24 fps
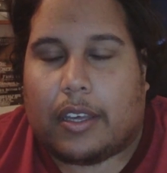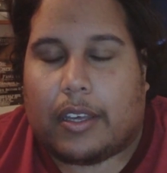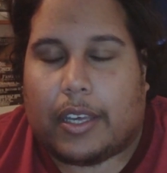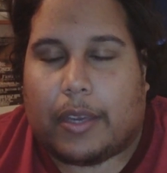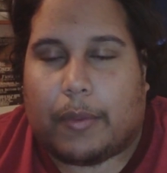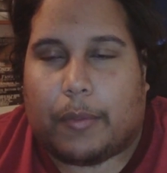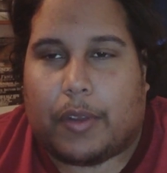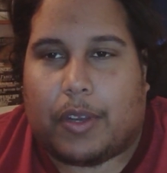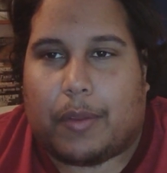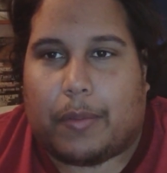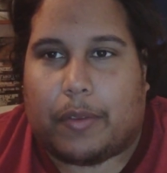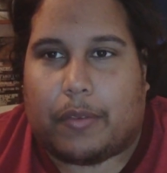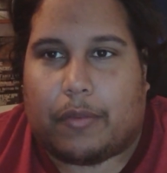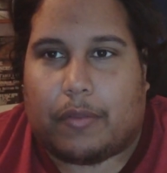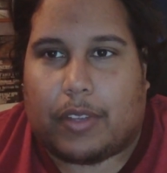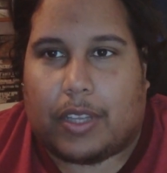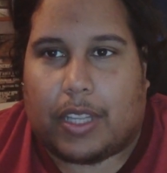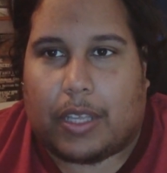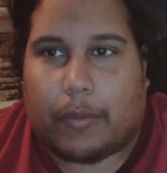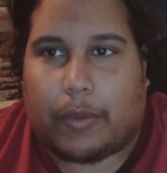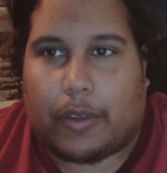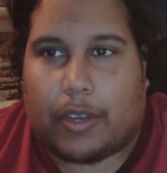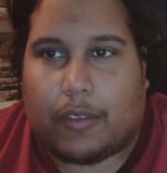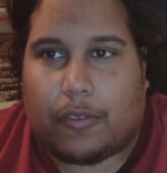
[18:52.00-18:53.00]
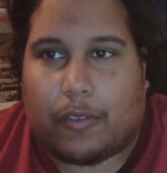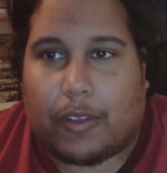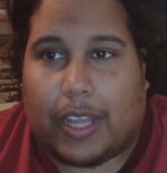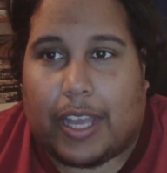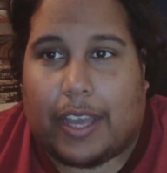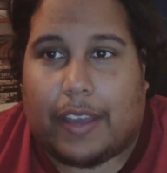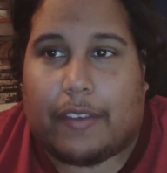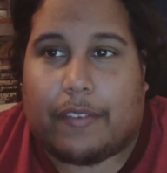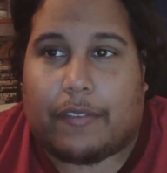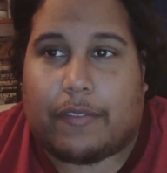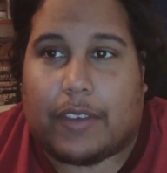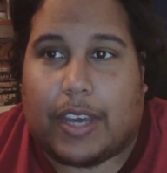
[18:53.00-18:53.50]
it would have been really wonderful.
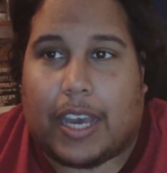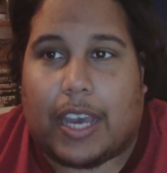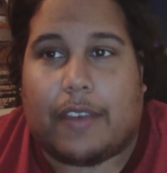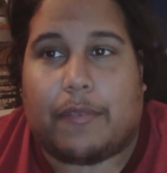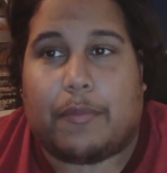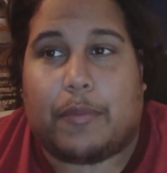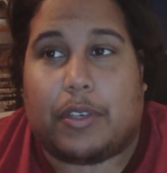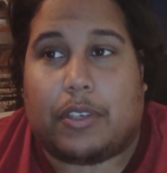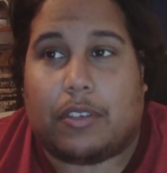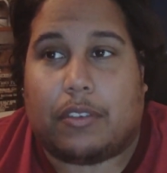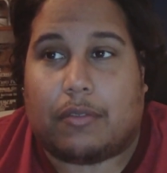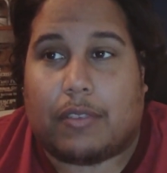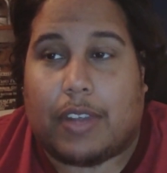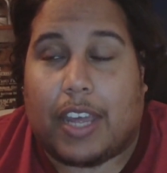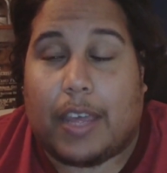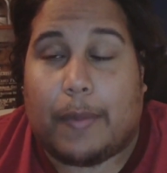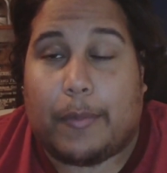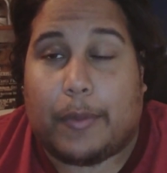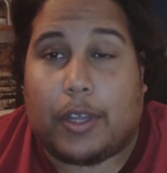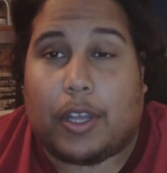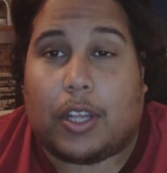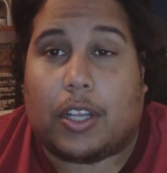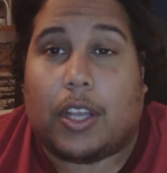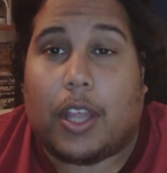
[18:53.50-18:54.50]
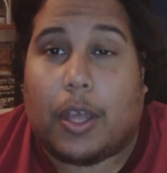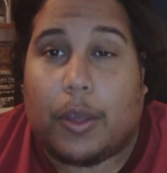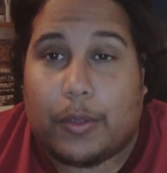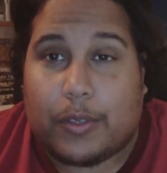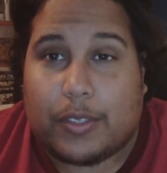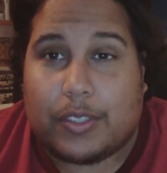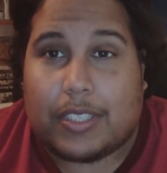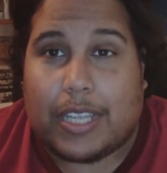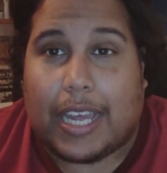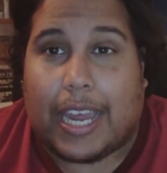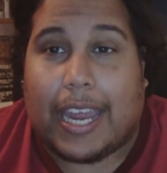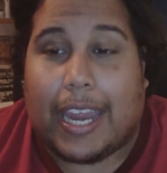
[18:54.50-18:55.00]
I've been
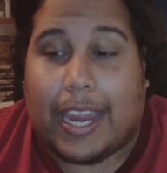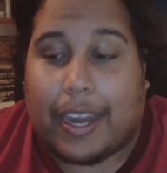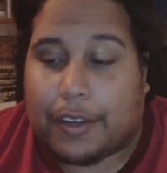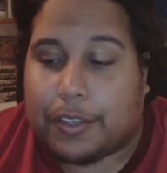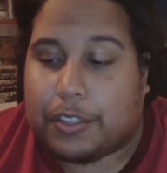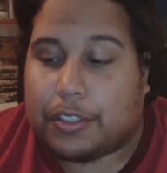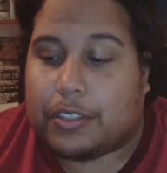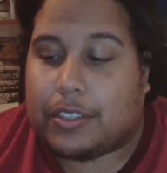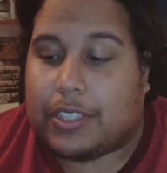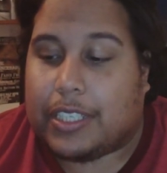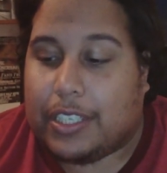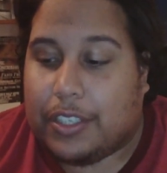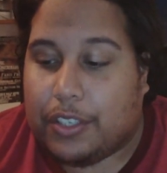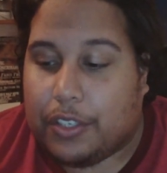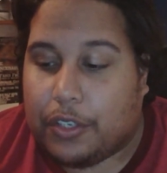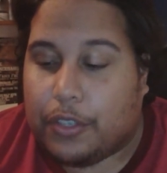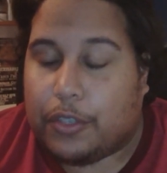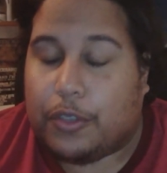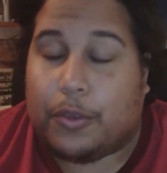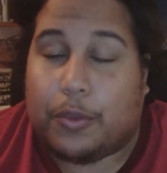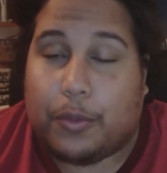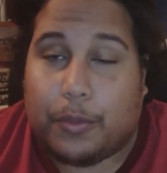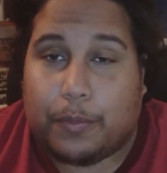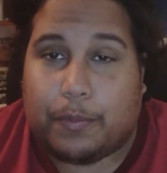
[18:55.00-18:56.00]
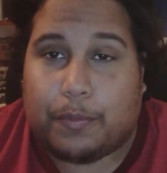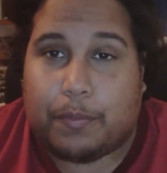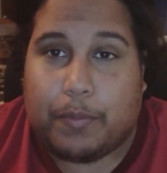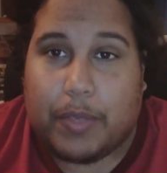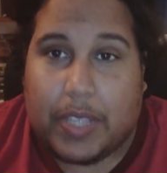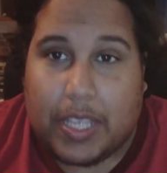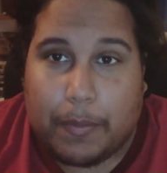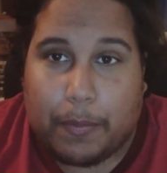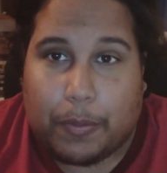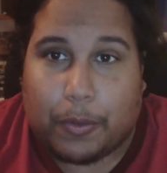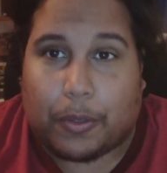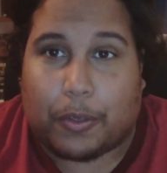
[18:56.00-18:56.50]
close. I actually knew
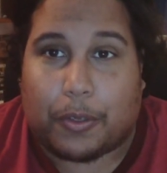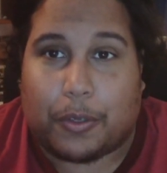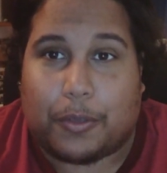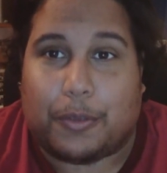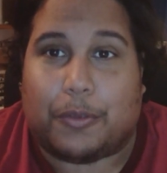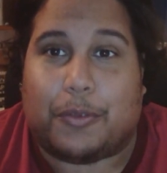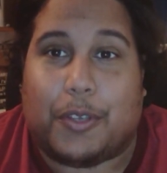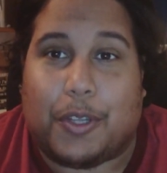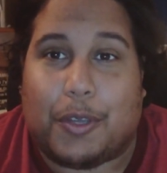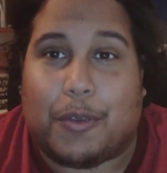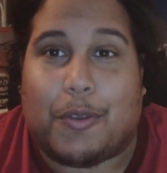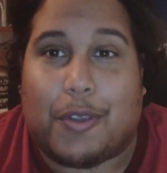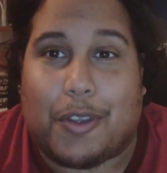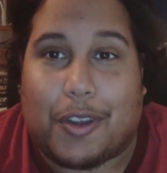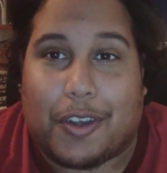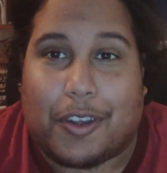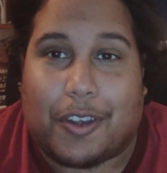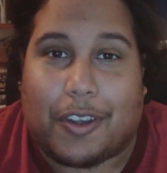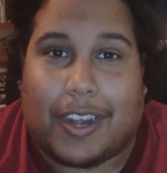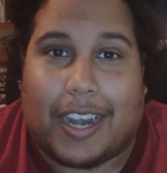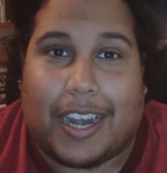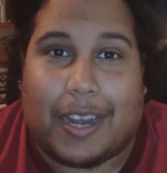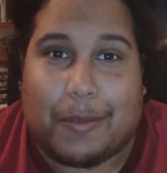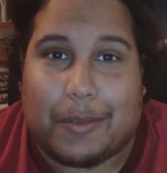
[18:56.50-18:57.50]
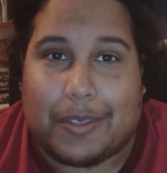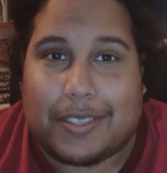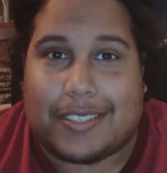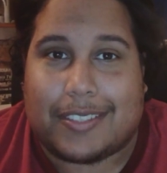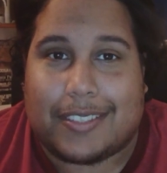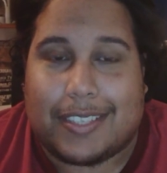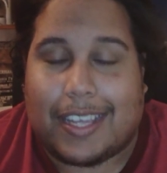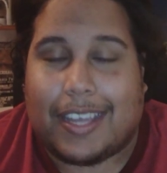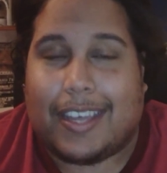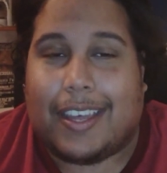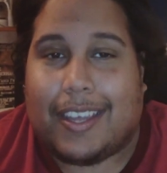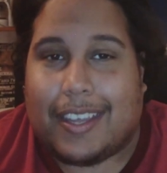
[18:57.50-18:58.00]
people who knew her. I
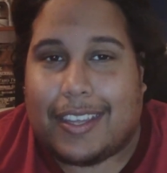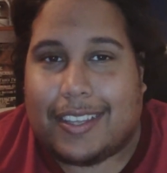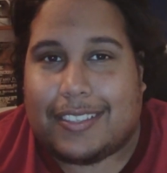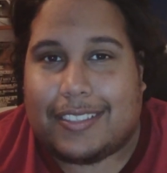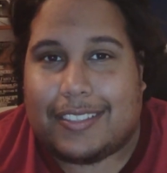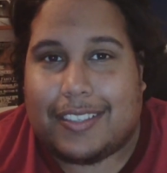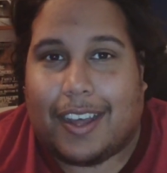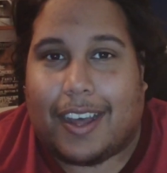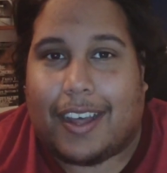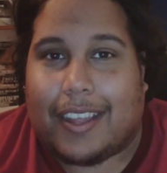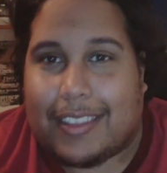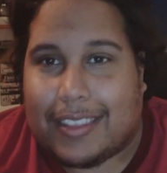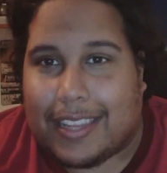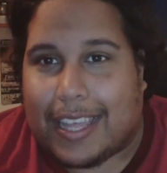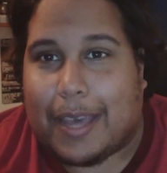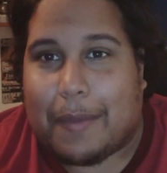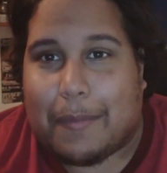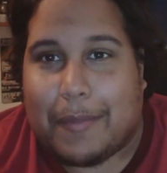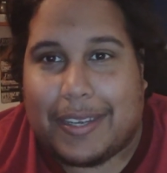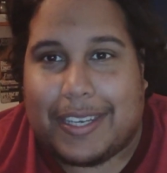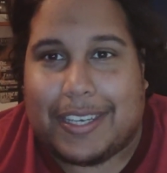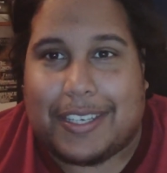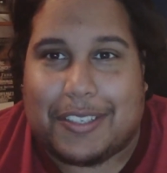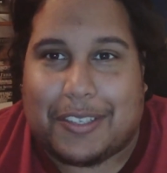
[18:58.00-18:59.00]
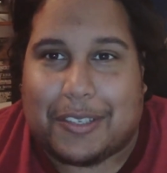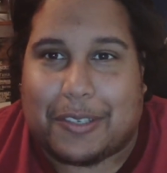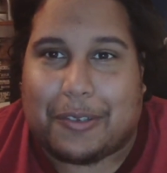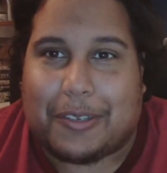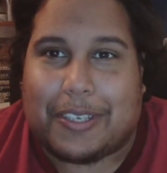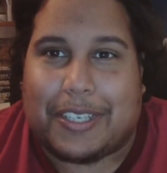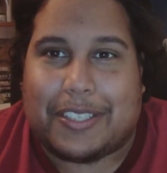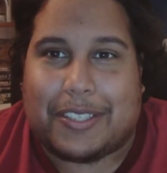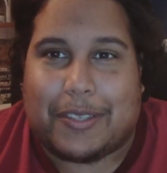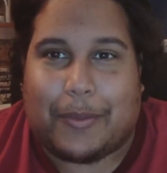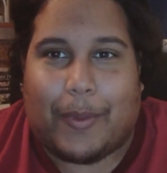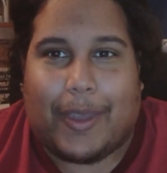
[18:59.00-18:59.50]
was not that many
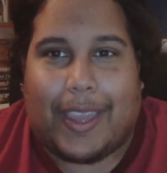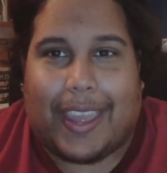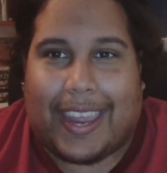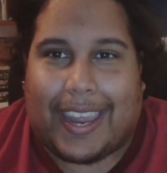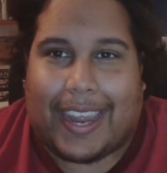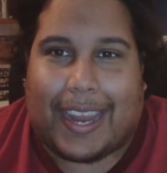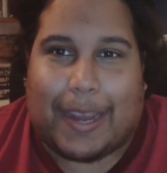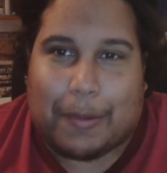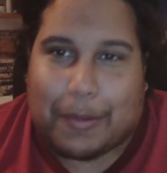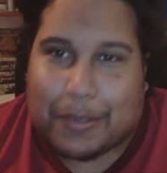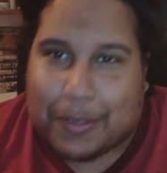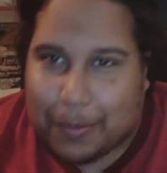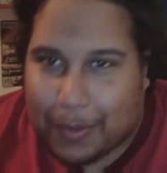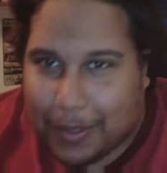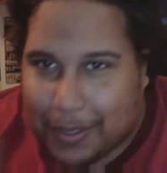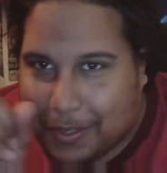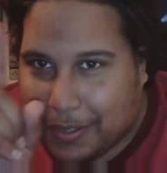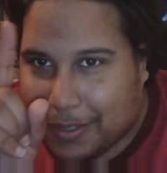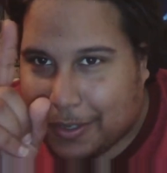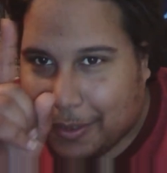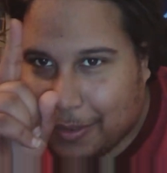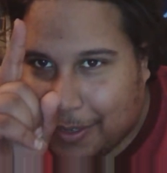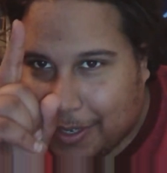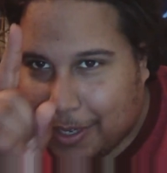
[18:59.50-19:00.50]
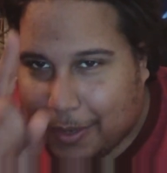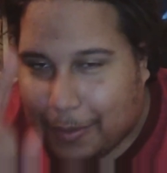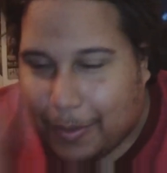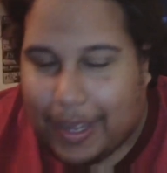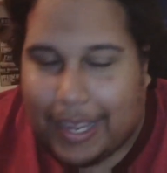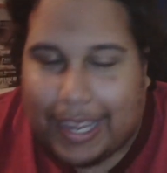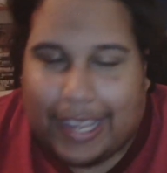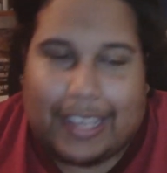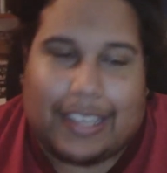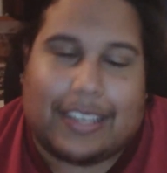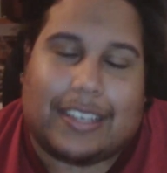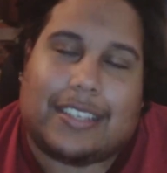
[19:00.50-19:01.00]
degrees away. I was 1 degree
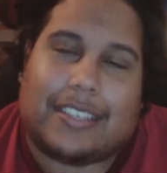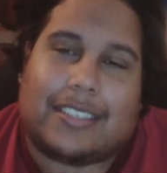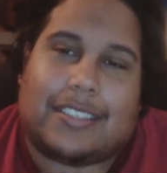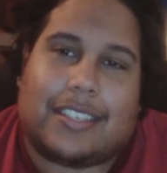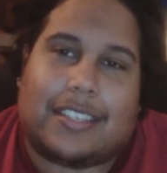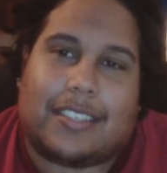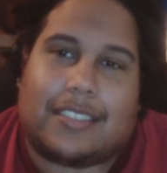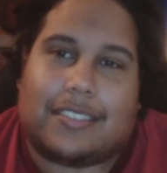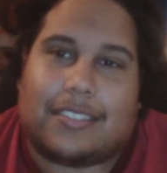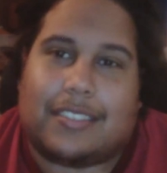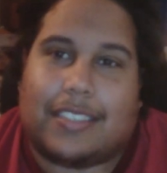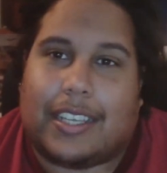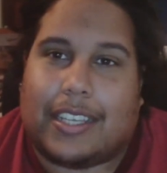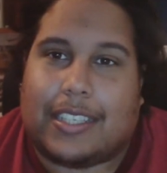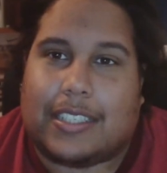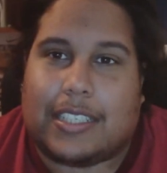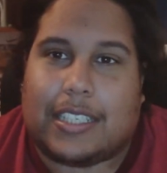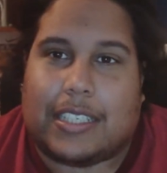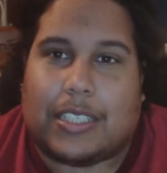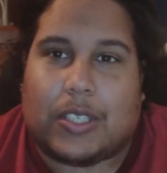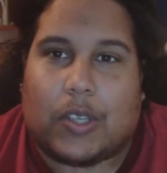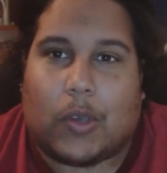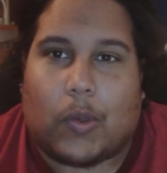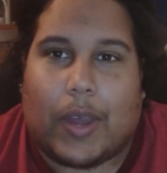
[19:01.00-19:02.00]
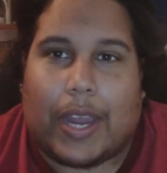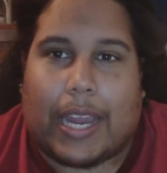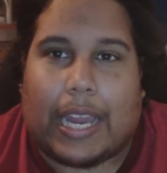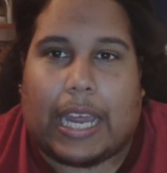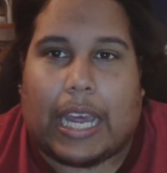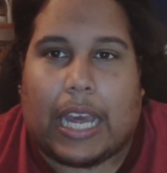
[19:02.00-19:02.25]
away, and it didn't quite